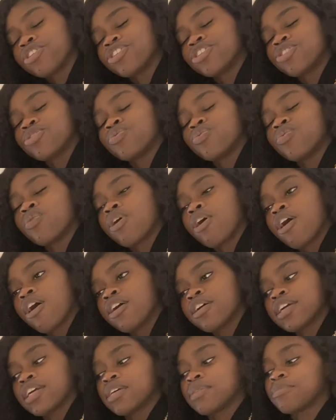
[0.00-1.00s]
you walk
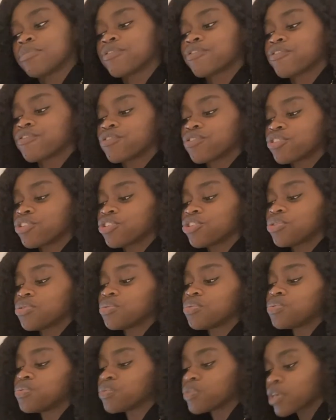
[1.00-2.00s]
and before you
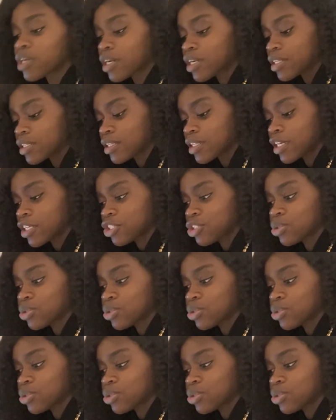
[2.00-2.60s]
run. Like,